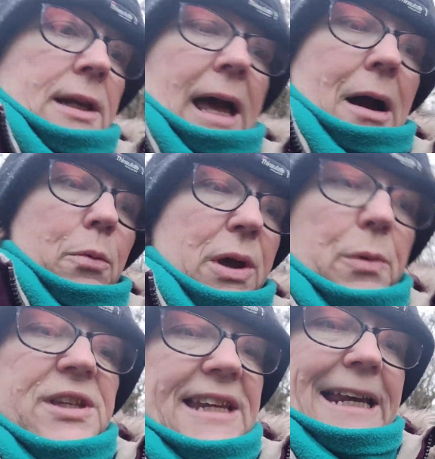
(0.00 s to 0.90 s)
Now, we
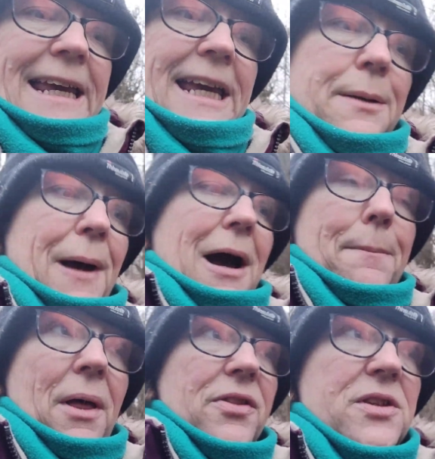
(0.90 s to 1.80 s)
were syncing about a
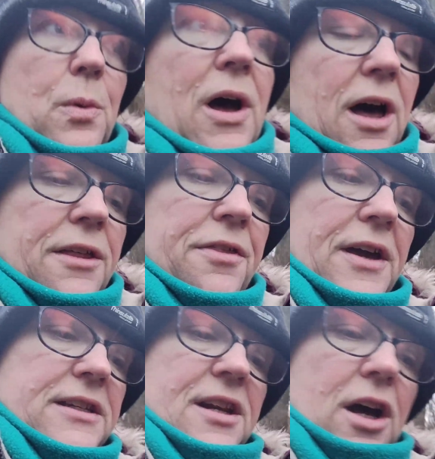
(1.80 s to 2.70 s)
month's worth.
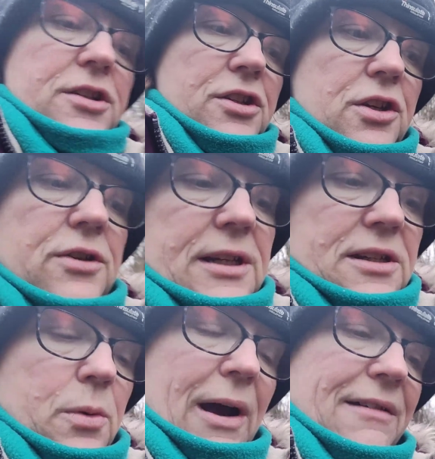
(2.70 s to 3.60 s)
They started using
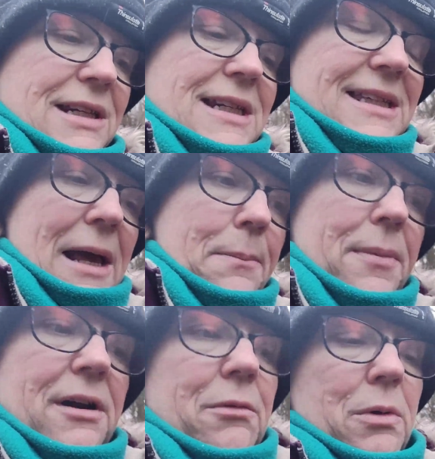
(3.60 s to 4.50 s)
Square in
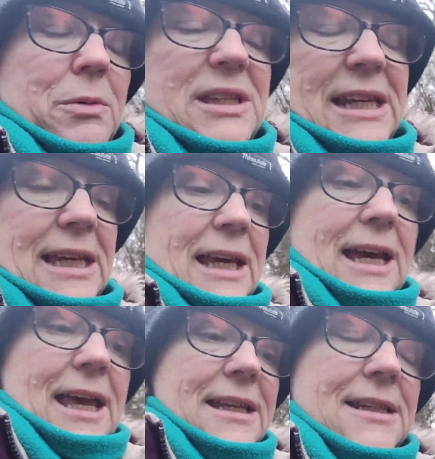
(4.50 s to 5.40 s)
December, and we were syncing
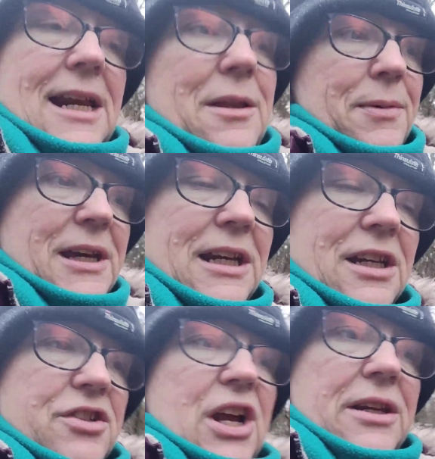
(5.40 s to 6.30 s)
it yesterday at the
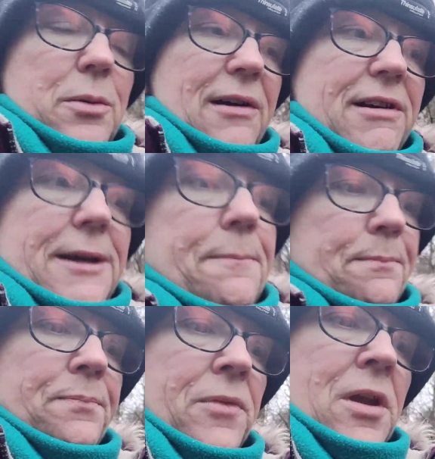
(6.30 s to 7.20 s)
beginning of January.
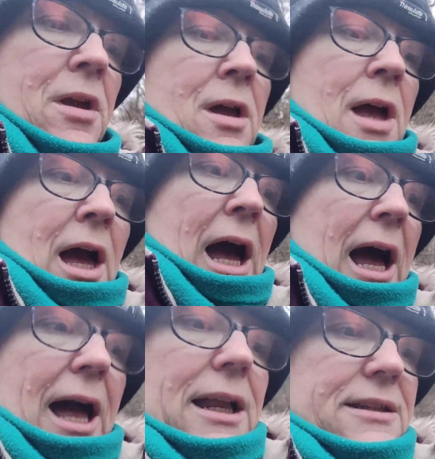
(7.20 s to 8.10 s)

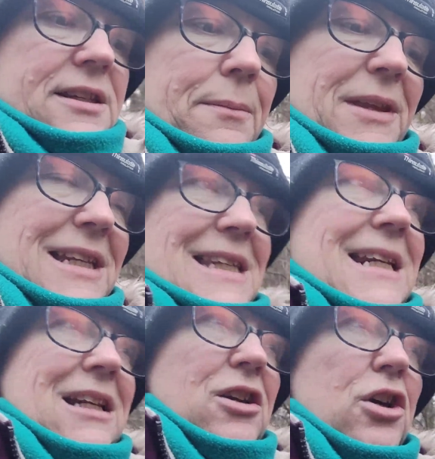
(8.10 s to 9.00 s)
And something
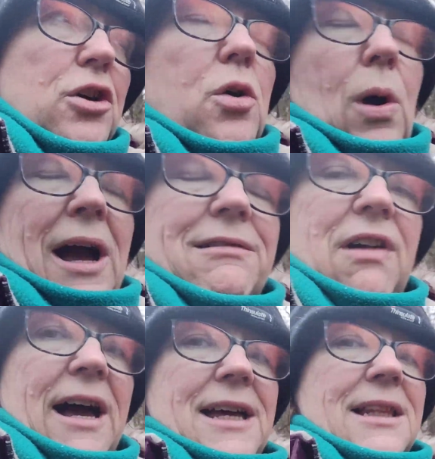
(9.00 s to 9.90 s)
didn't look quite
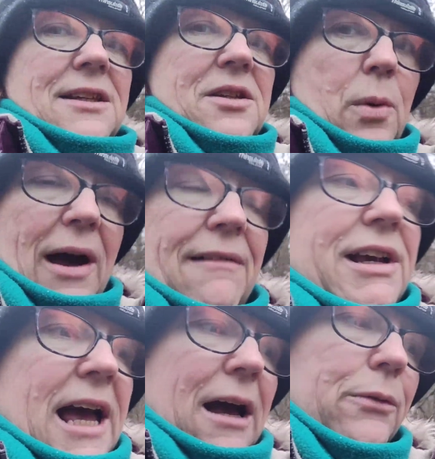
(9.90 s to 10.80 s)
right in the Square
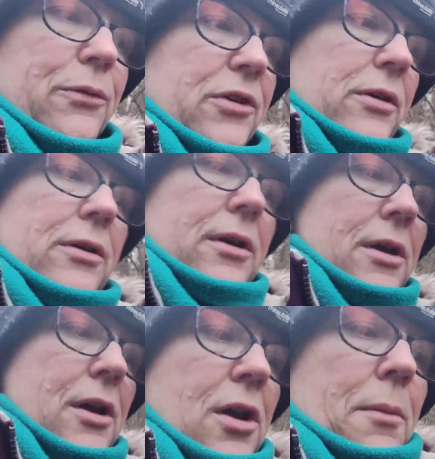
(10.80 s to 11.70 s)
account,
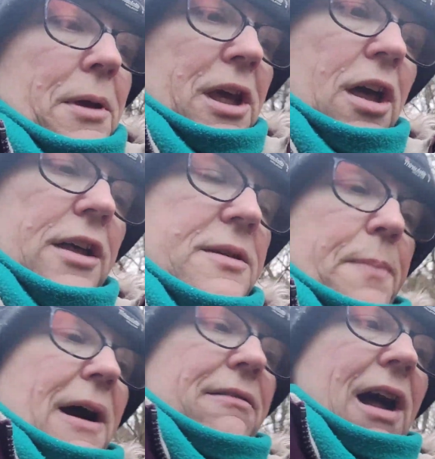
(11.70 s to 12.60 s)
because
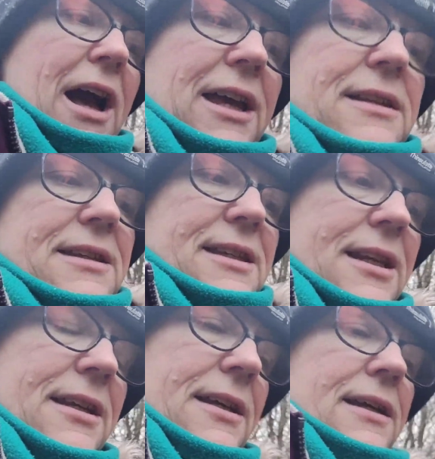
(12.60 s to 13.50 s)
by rights,